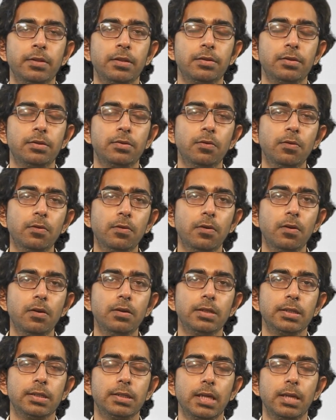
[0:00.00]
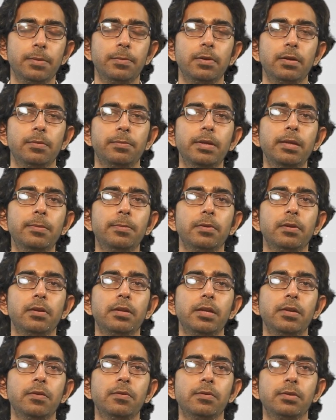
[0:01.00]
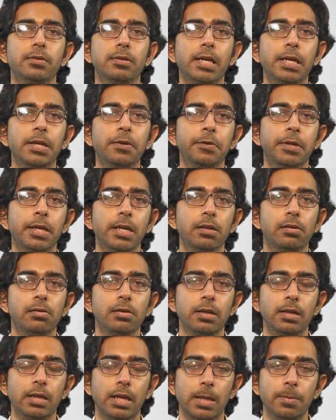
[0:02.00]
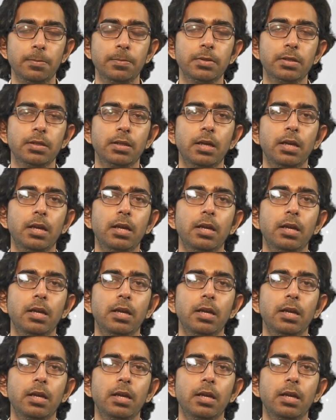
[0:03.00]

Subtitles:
so-called disabled people use derogatory names